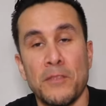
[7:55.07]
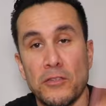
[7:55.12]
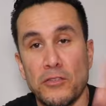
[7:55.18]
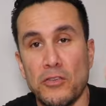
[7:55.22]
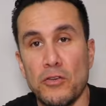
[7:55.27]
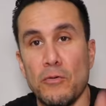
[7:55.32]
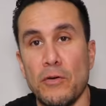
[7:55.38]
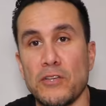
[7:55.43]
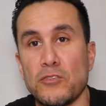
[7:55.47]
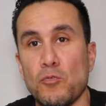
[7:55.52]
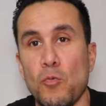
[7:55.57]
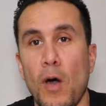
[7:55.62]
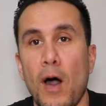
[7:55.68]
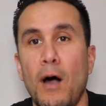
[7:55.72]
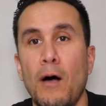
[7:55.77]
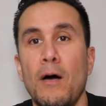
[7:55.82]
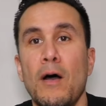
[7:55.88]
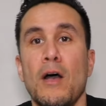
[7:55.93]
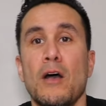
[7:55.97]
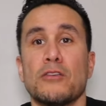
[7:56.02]
too as
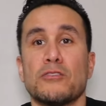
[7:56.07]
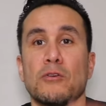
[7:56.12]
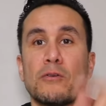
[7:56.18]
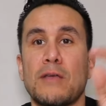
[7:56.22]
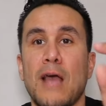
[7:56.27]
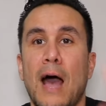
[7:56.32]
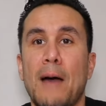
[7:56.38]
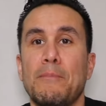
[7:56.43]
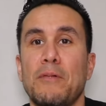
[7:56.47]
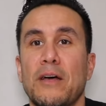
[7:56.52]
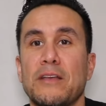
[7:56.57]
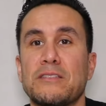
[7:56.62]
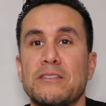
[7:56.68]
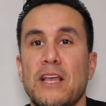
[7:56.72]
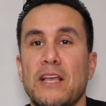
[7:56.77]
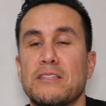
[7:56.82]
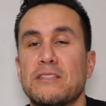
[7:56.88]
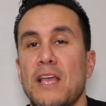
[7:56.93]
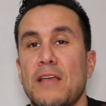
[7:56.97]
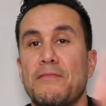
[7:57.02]
well. So God bless,
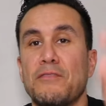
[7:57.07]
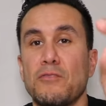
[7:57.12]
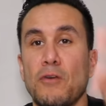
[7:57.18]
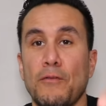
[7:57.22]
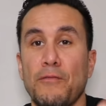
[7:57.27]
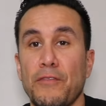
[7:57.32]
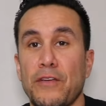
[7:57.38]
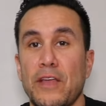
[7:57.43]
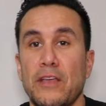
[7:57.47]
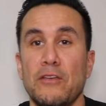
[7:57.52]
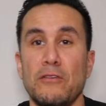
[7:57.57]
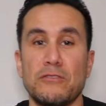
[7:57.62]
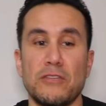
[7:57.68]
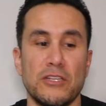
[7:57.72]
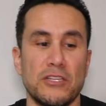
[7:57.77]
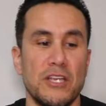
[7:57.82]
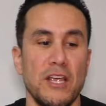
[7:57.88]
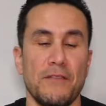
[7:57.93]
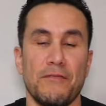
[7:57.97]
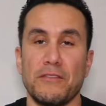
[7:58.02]
stay safe, and don't forget, use the
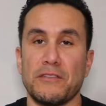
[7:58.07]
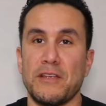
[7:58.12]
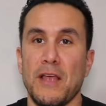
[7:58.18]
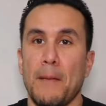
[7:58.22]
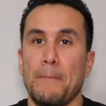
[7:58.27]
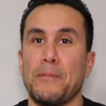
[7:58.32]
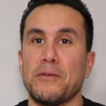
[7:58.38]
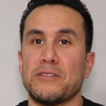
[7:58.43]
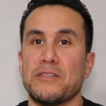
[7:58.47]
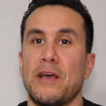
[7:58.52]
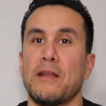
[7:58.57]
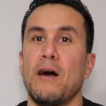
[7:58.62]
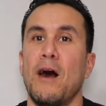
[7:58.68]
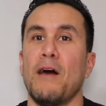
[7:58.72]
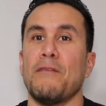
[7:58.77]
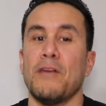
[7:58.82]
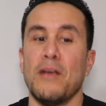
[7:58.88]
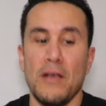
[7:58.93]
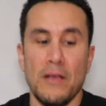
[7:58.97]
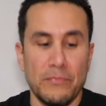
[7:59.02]
Chief for 10%
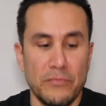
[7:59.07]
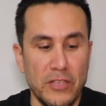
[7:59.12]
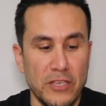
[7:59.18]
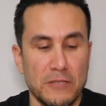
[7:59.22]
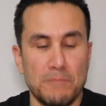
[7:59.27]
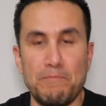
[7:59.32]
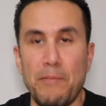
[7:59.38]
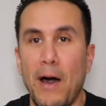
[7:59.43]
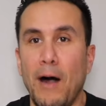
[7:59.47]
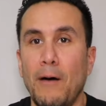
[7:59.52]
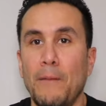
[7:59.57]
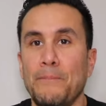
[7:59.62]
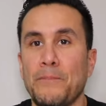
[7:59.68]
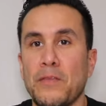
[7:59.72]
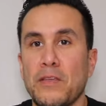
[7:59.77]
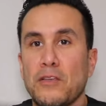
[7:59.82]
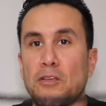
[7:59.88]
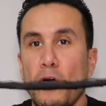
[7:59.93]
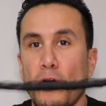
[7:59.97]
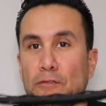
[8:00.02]
off. This
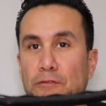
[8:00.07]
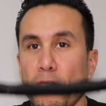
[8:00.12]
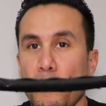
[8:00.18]
belt goes for